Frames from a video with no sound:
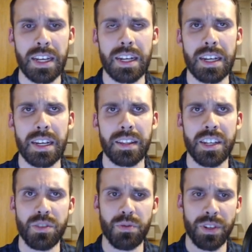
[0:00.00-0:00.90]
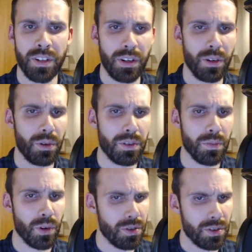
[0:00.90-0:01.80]
This would include
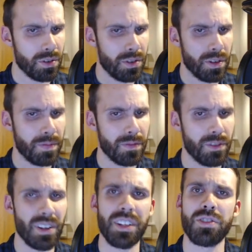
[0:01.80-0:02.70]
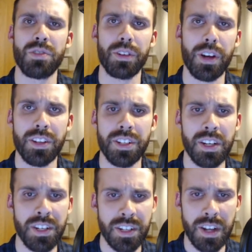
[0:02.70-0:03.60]
most traditional
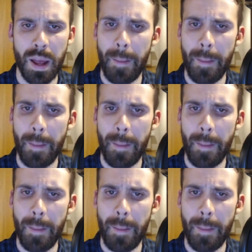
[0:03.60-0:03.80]
cutscenes.